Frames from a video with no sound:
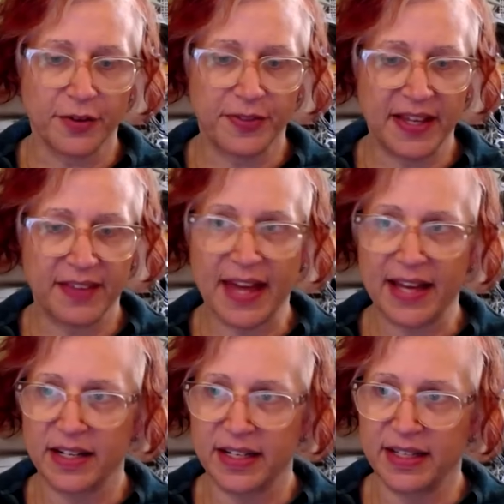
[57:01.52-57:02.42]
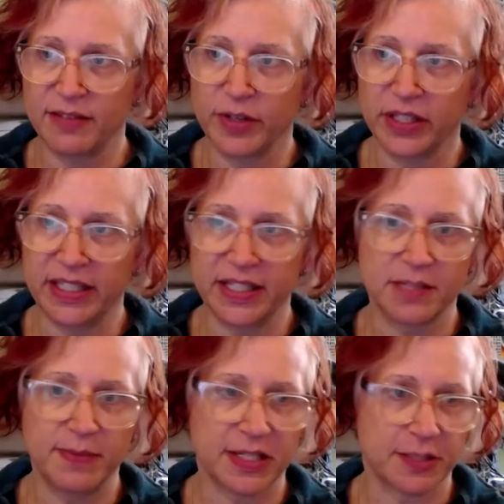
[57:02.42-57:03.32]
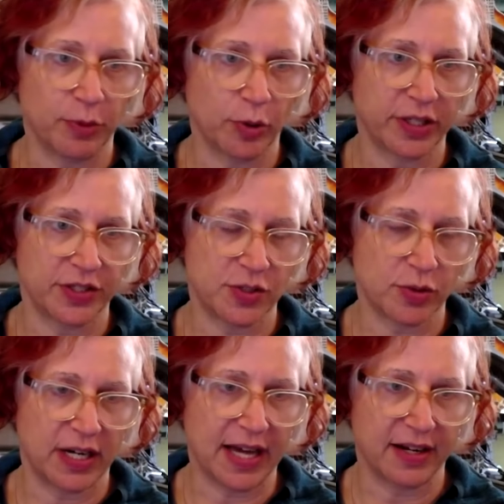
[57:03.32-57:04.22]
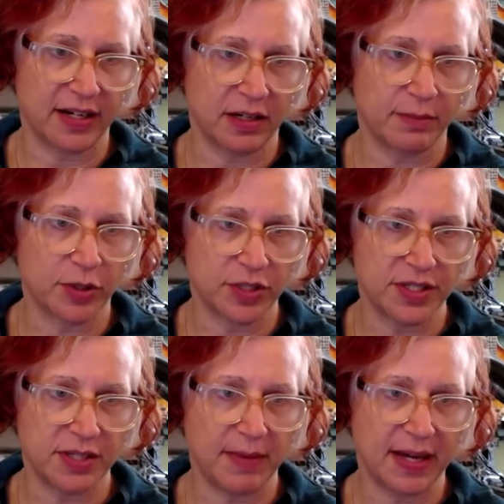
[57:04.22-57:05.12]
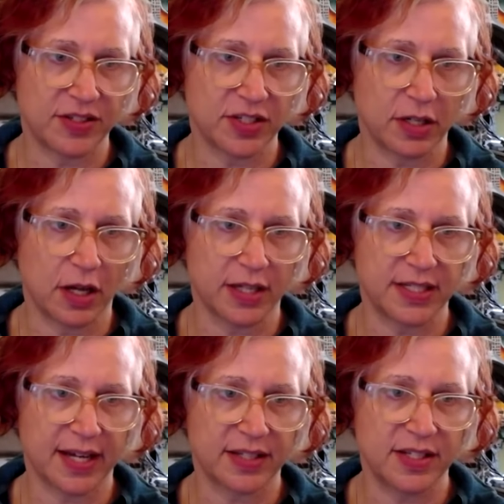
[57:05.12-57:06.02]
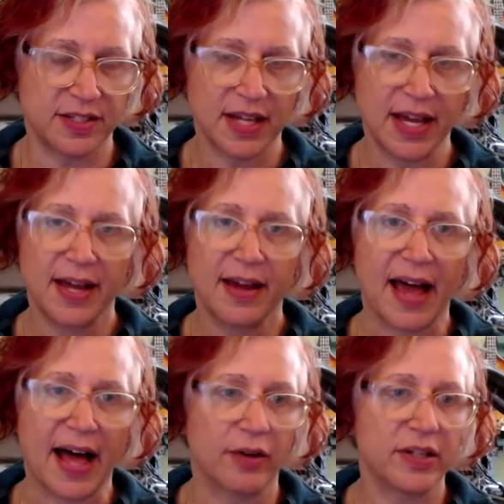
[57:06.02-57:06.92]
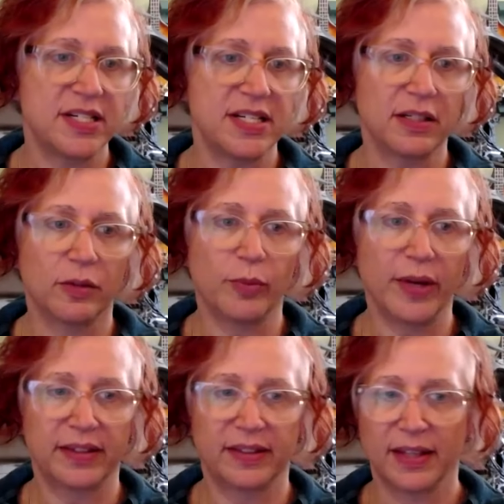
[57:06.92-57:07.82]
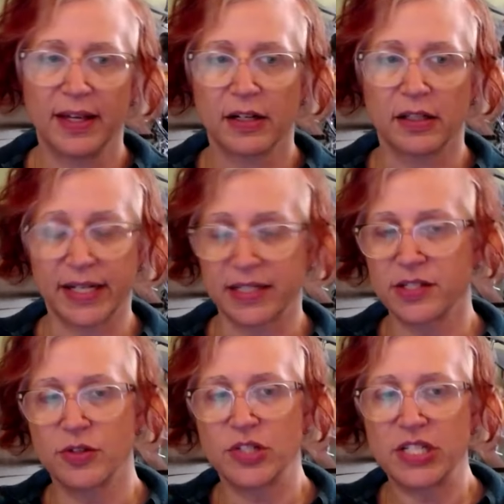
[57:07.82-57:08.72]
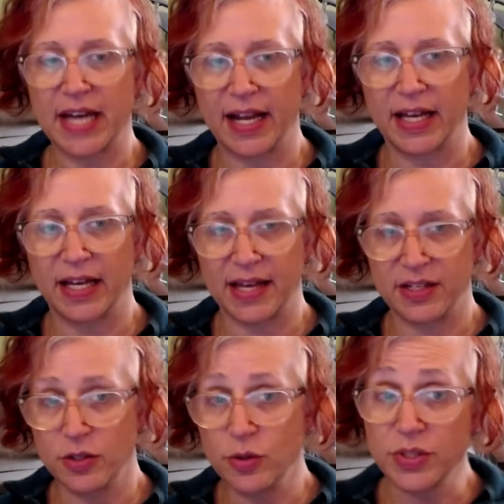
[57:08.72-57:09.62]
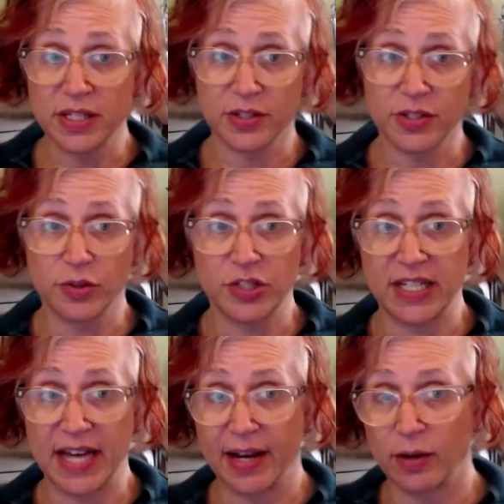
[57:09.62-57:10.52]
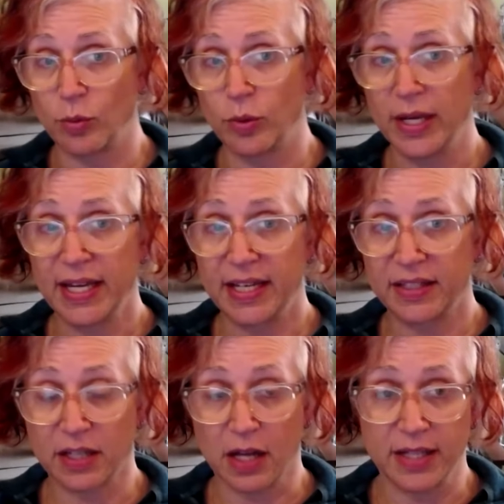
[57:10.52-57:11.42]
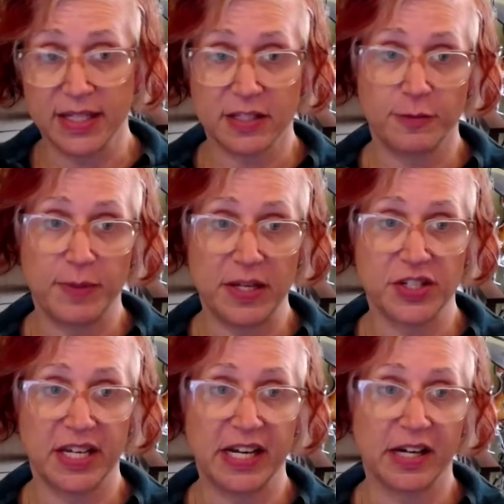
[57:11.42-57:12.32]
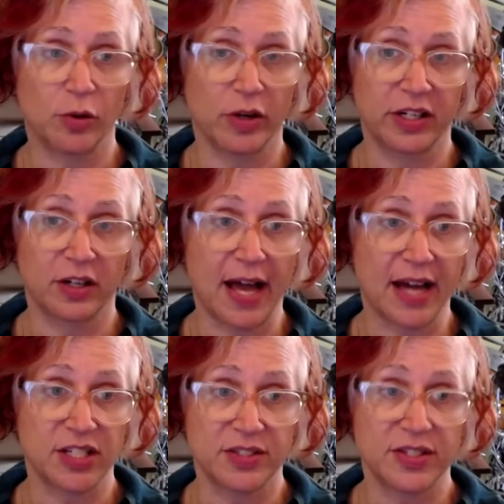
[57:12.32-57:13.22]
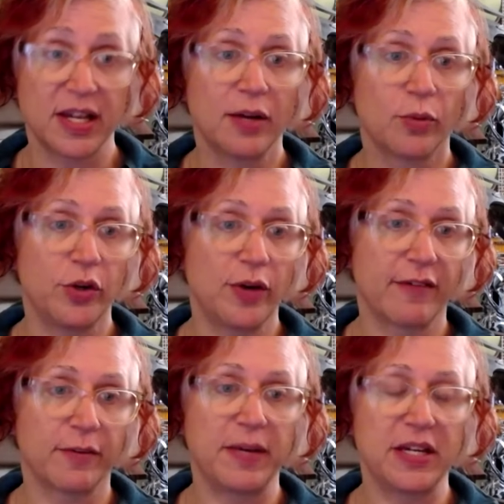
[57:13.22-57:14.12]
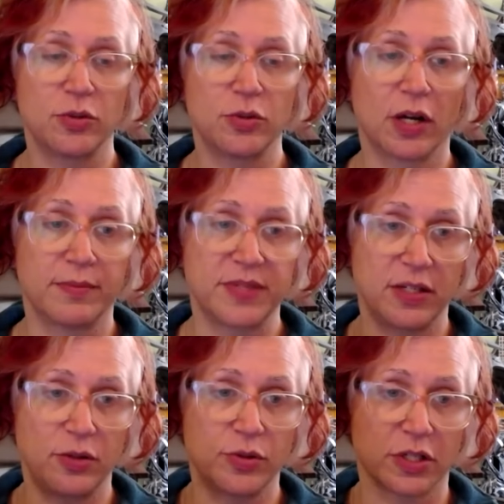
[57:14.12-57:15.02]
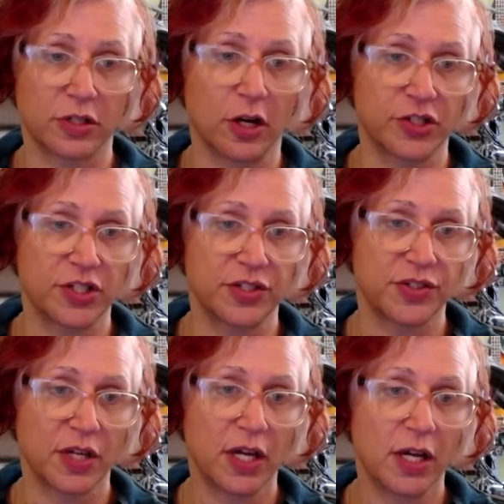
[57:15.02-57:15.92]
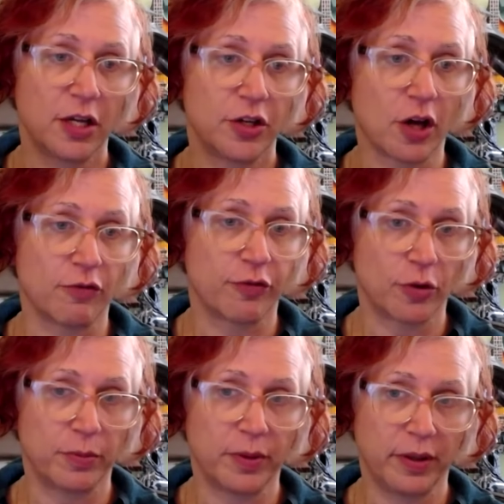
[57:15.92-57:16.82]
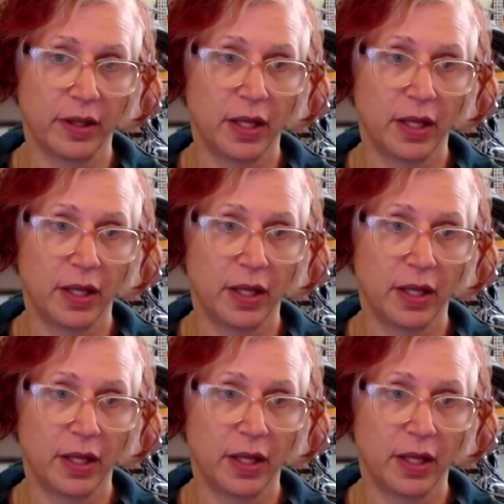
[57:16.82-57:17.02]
thing that really needs to be explored and sorted out in an emergency medicine context is how to deal with collecting SOGI data and using SOGI data in the context of patient care or interactions when you have a patient who comes in who's unconscious, nonverbal,